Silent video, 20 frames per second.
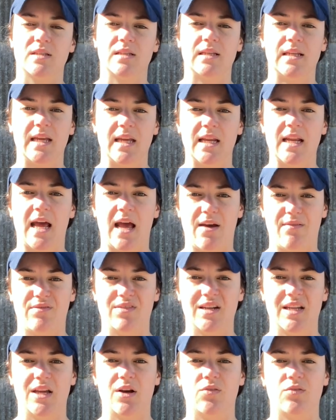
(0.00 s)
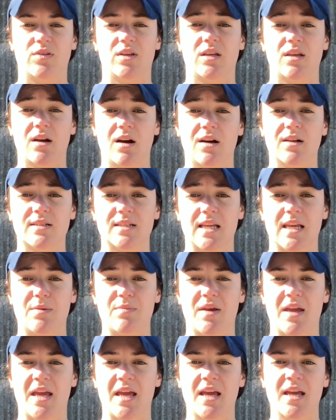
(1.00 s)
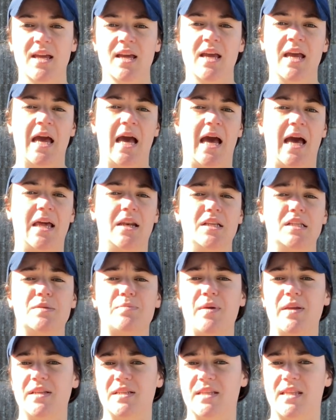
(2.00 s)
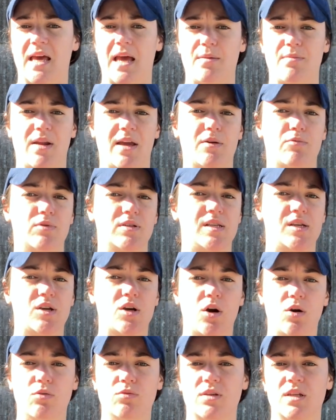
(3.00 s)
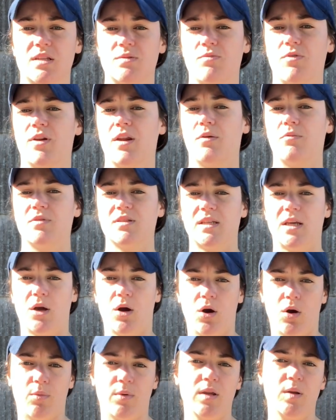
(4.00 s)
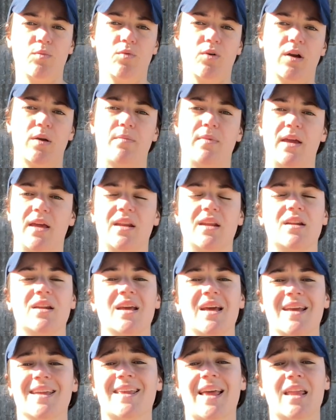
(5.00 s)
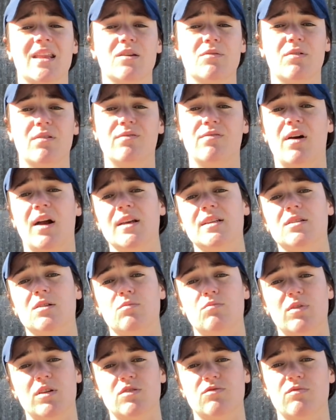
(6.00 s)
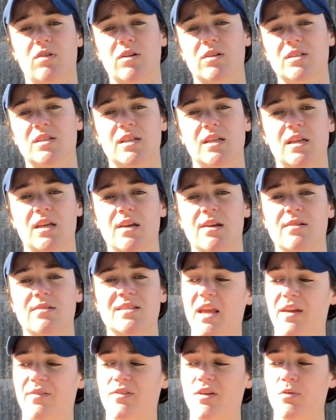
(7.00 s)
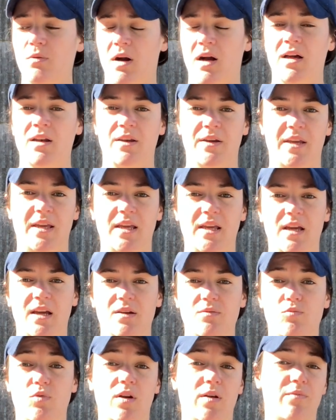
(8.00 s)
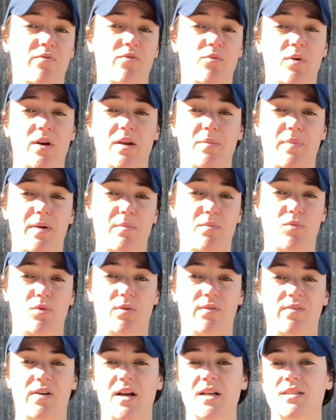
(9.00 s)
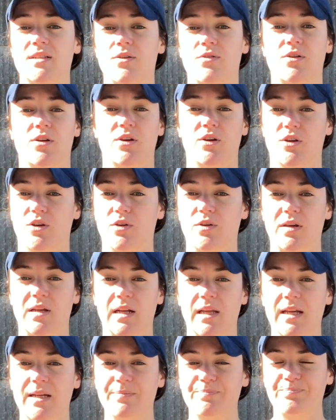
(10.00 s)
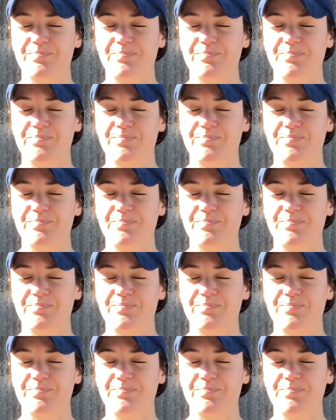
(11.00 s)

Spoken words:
lean heavily on the yard team here and speak to them, like, was he cold this morning, was he hot when you brought him in, and get their advice on which rugs to use. If you are looking at want a bit more advice, you can Google it.